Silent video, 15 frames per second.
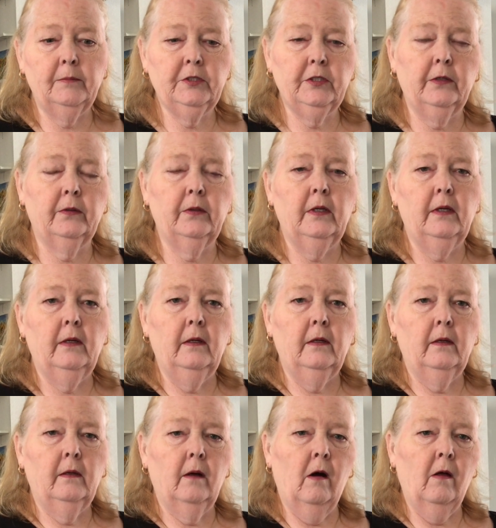So
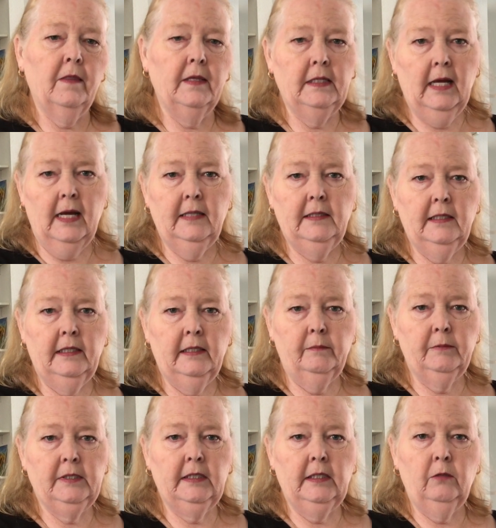all the
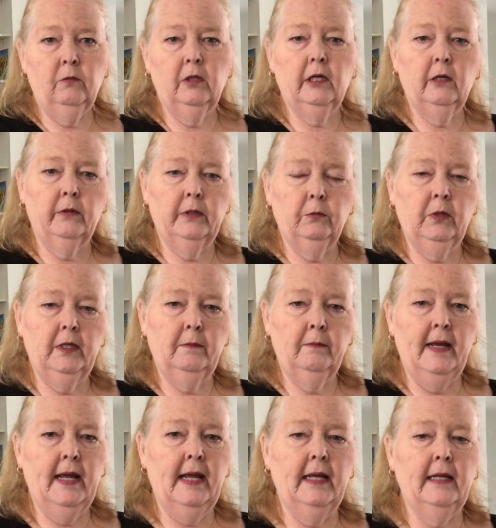non-DMC will go in one
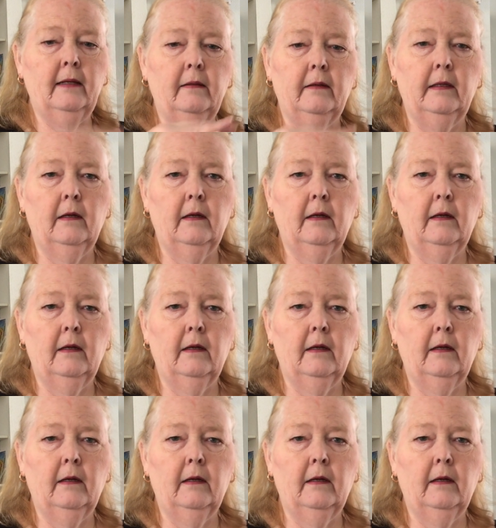bag,